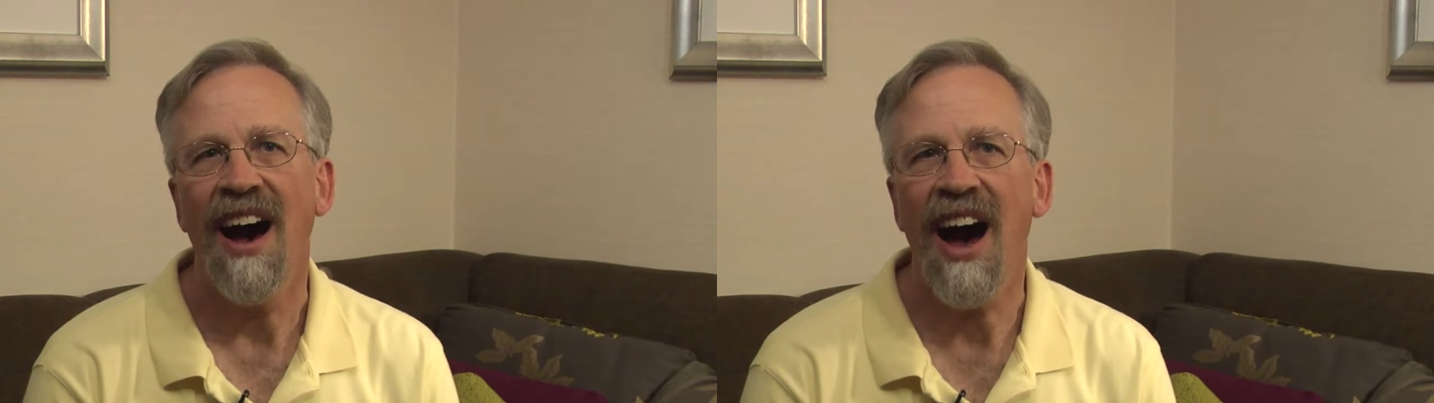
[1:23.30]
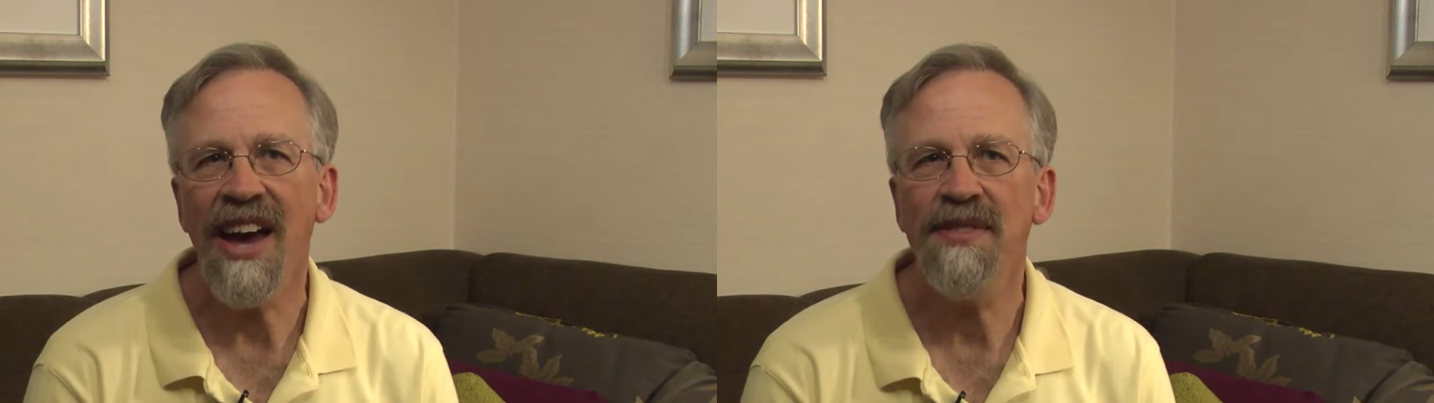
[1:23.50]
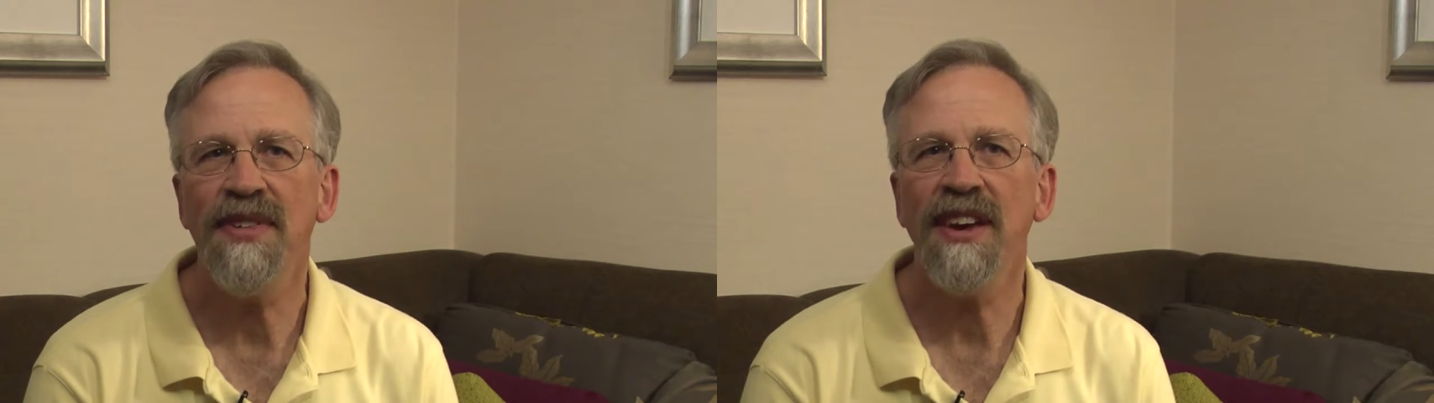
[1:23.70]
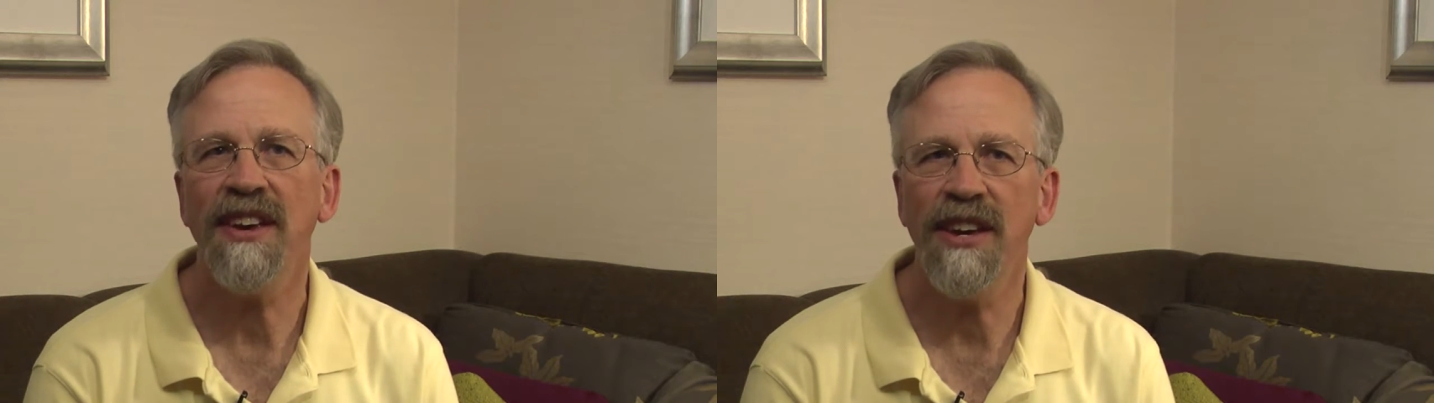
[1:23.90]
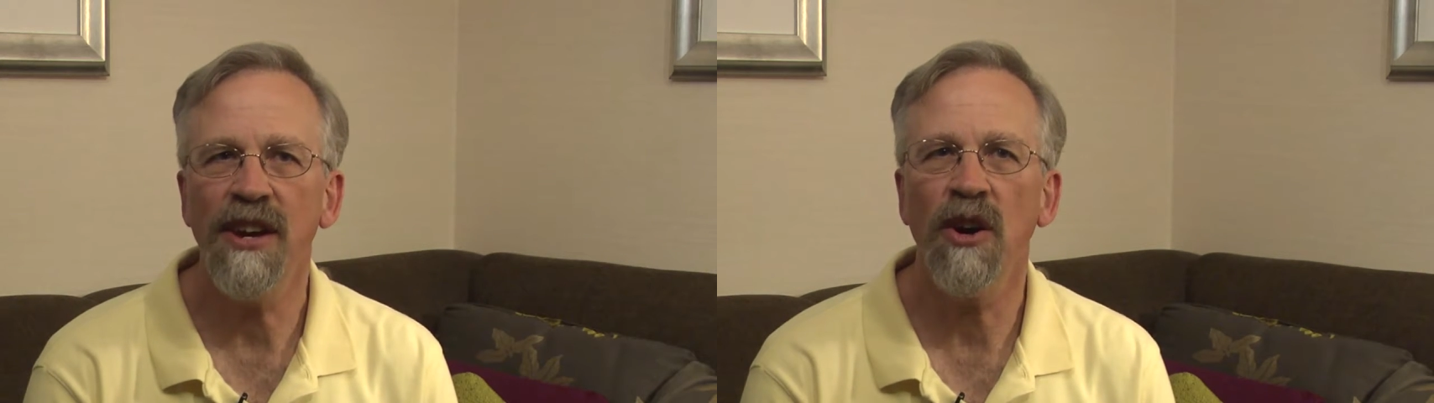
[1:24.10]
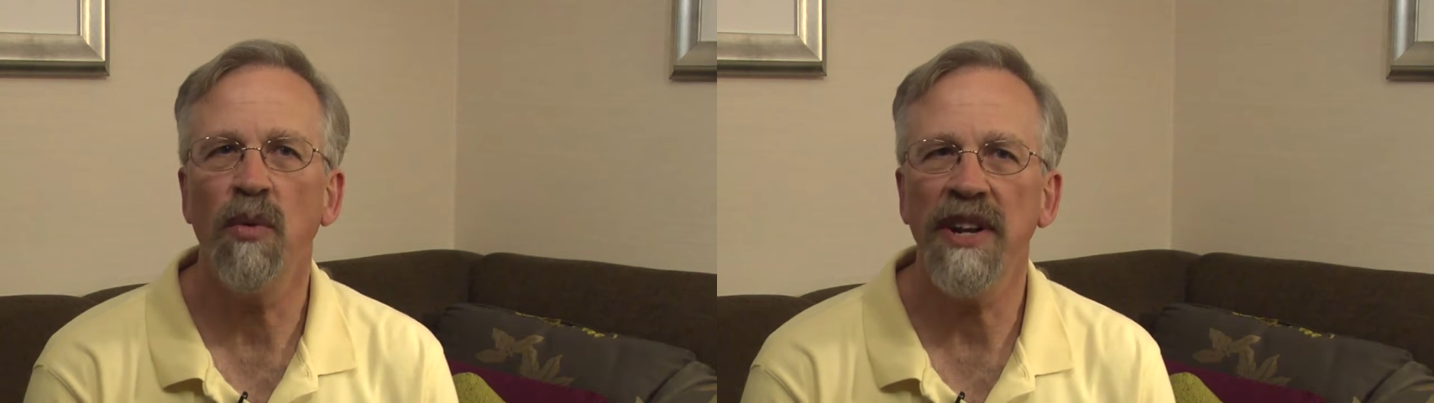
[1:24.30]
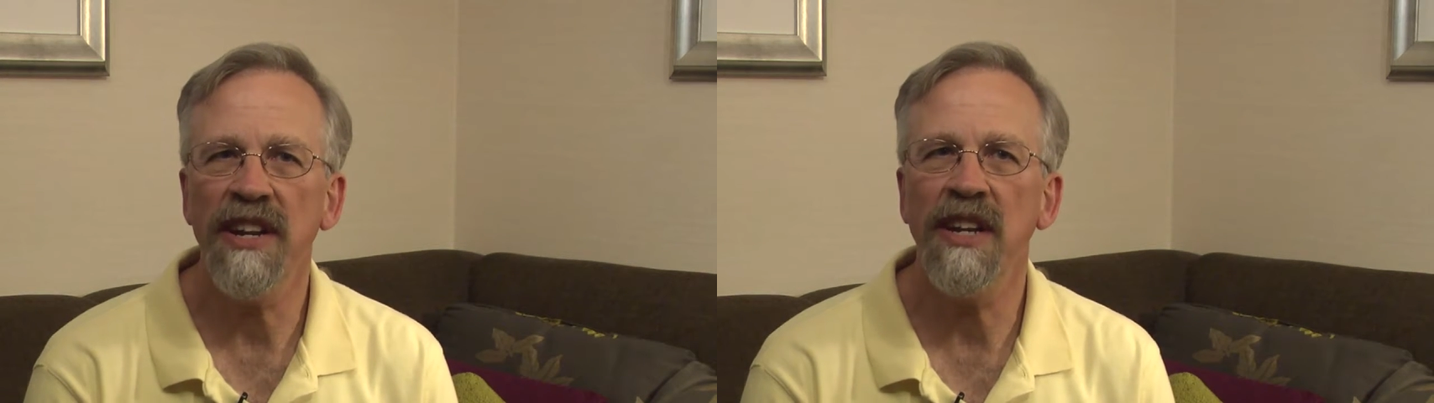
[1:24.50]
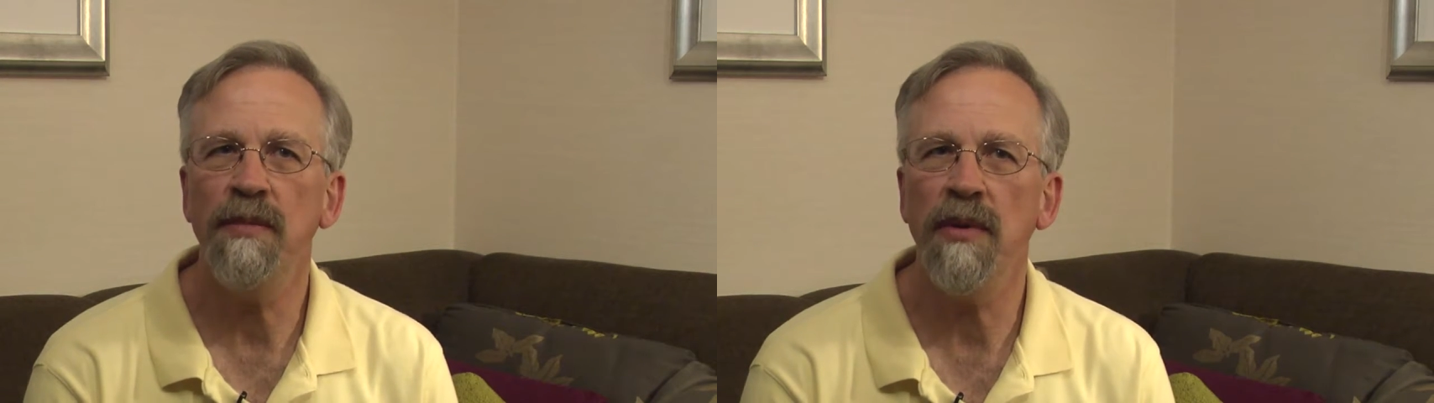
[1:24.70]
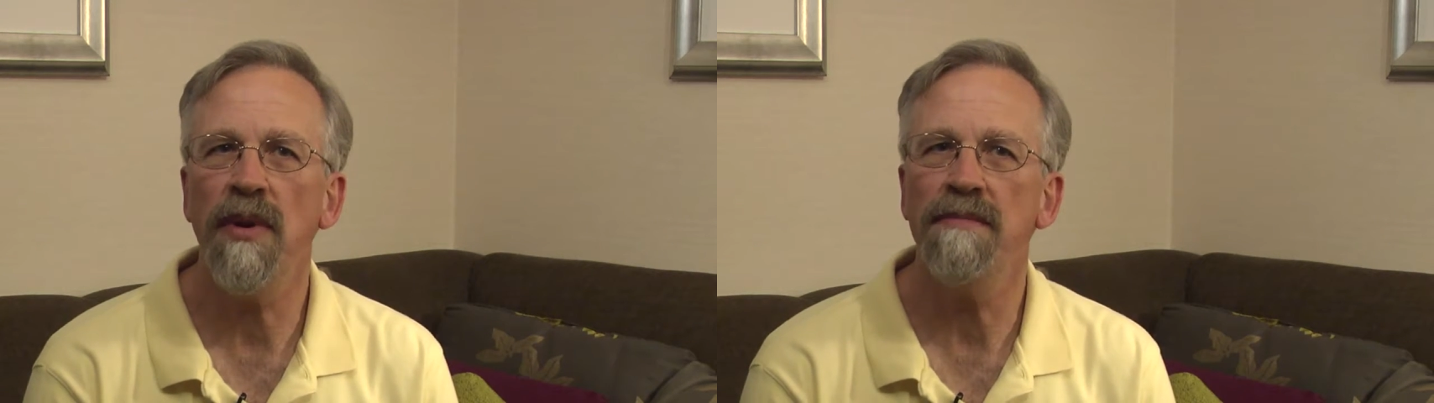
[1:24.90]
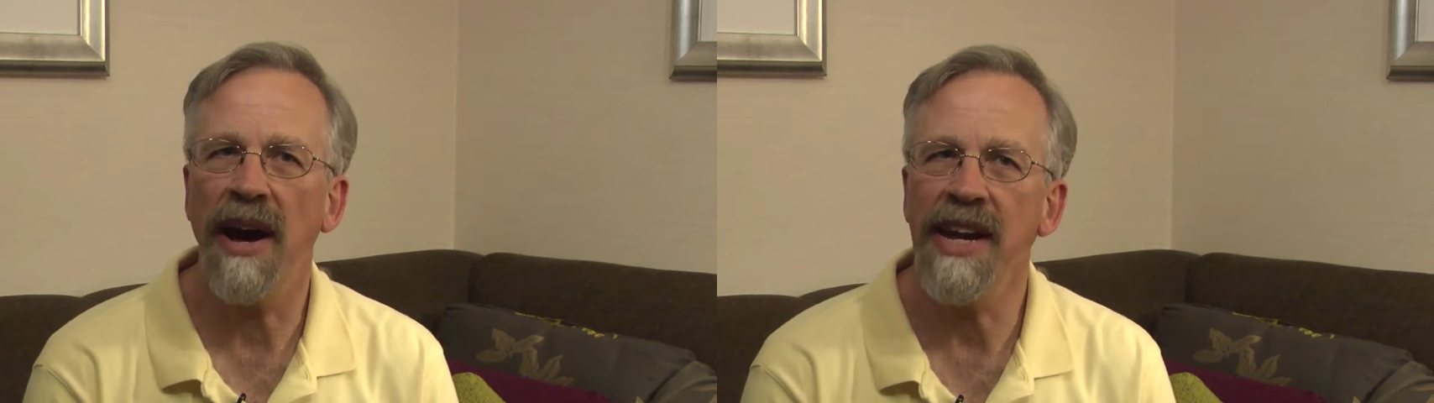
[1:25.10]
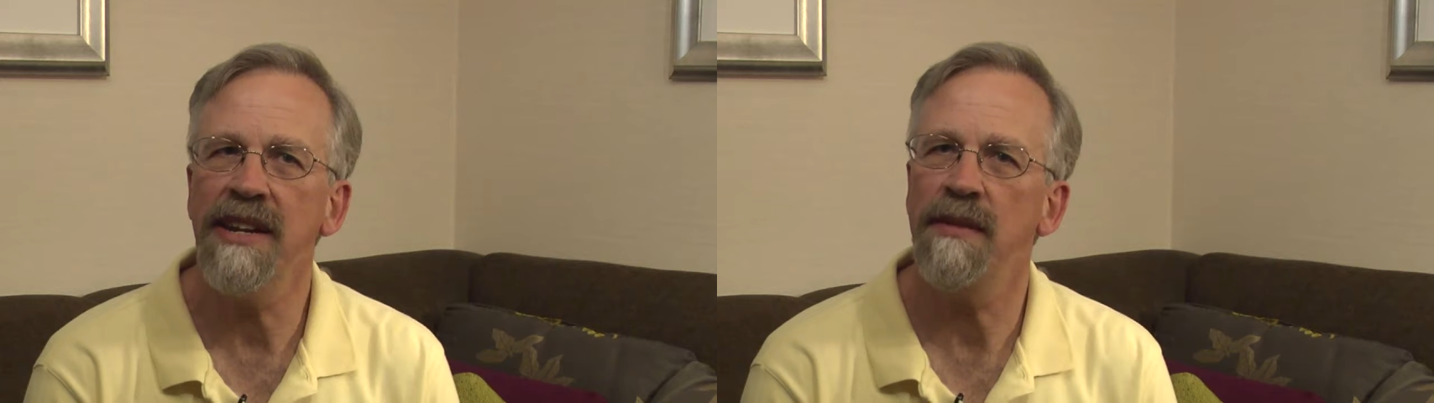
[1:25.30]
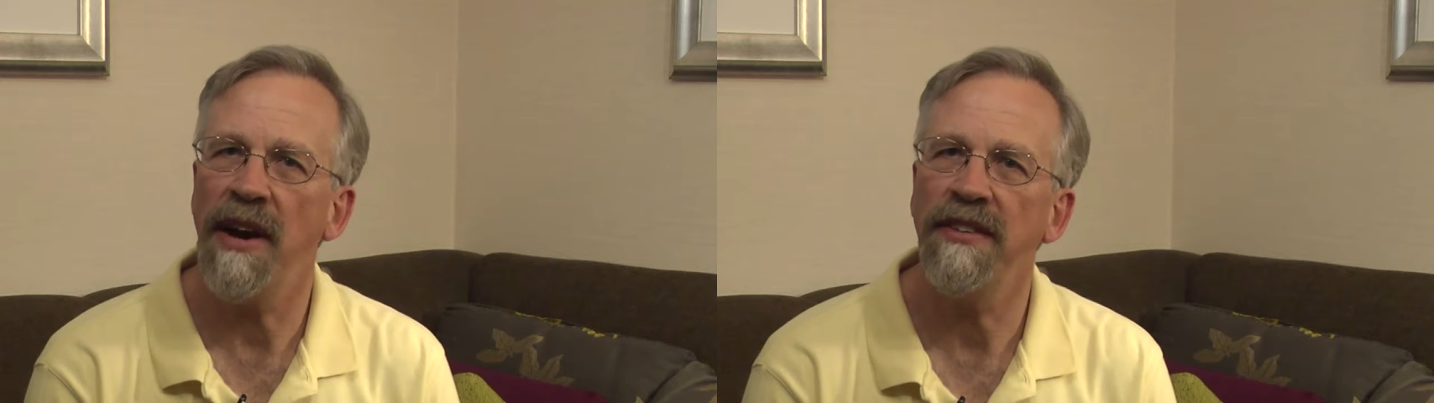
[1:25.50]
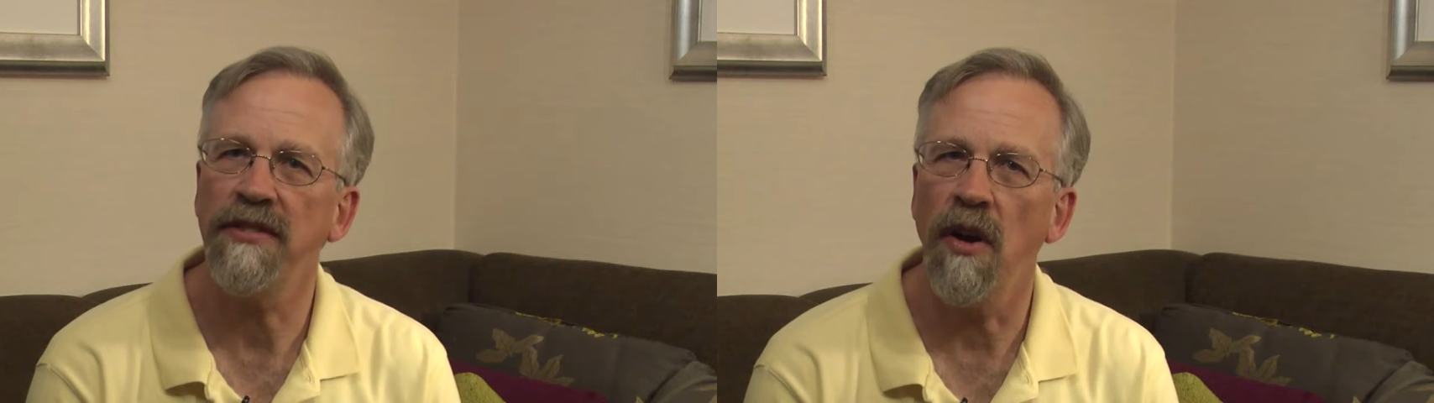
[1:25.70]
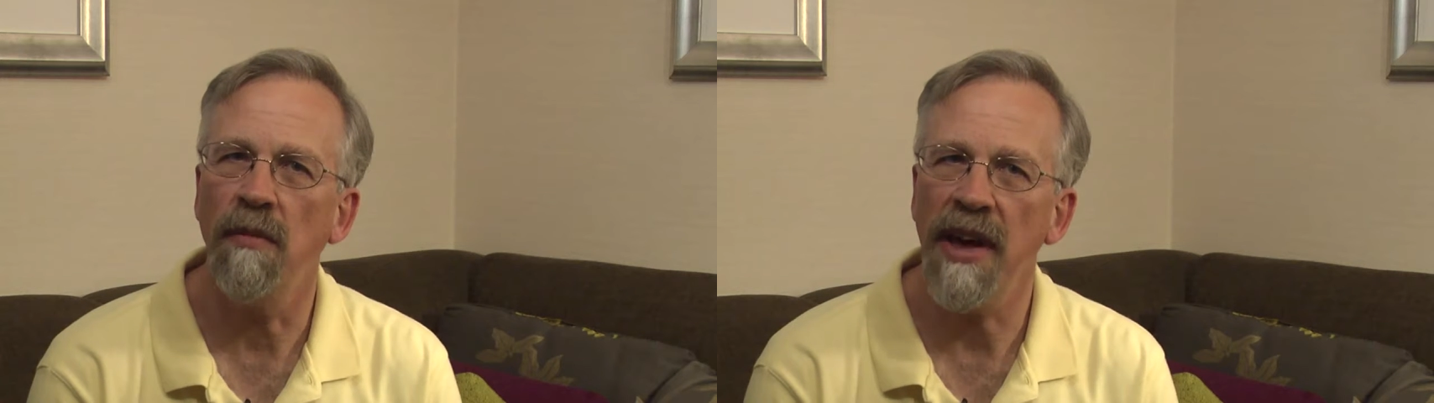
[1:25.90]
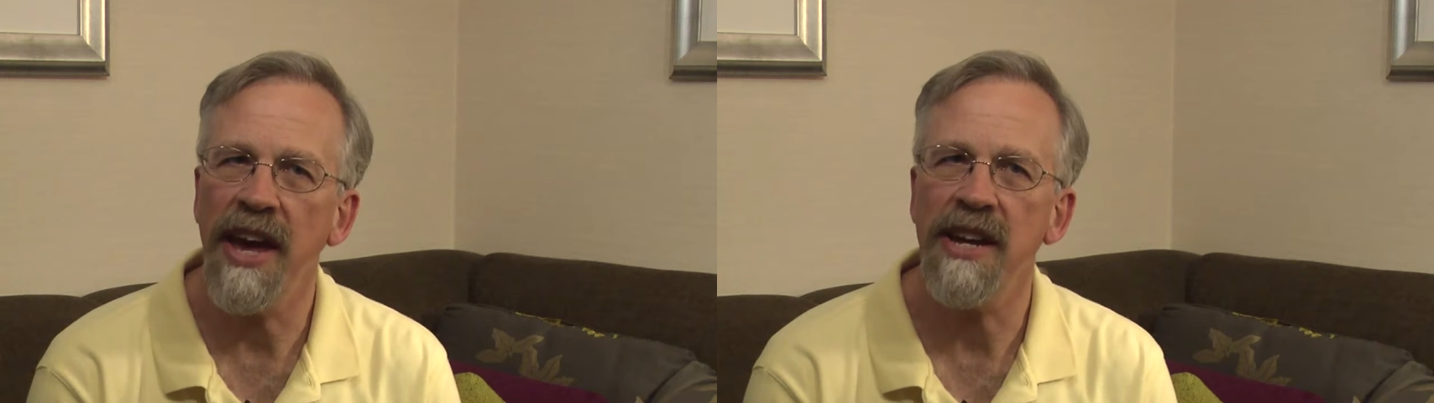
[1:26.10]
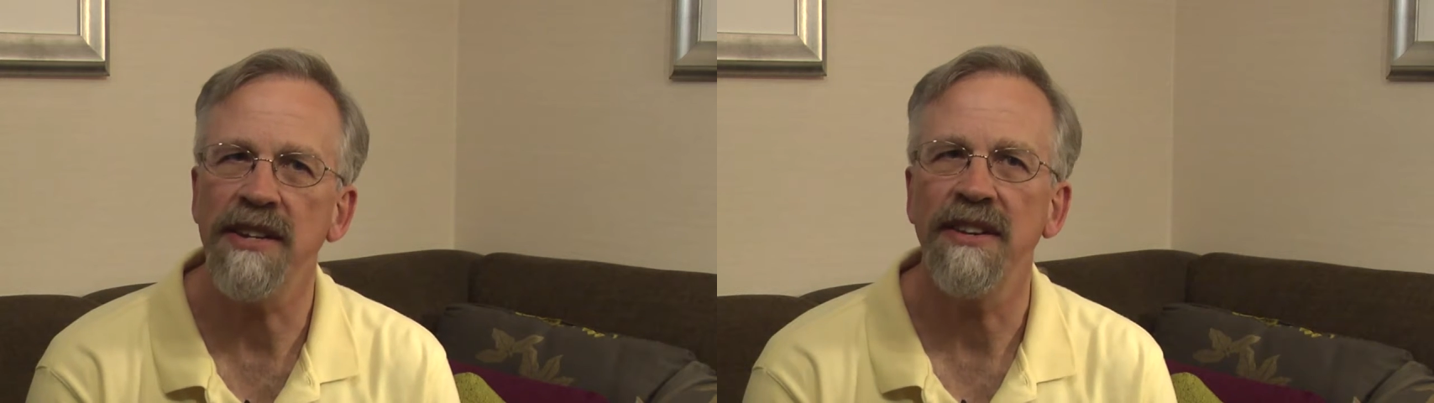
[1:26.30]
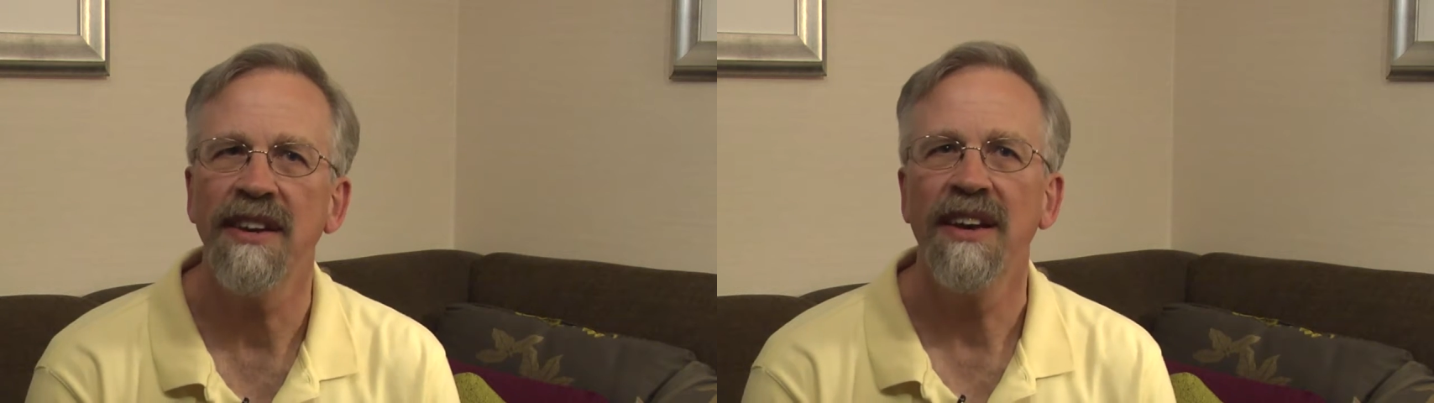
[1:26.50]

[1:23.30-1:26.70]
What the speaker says: I think here we need to be reminded by Psalm 8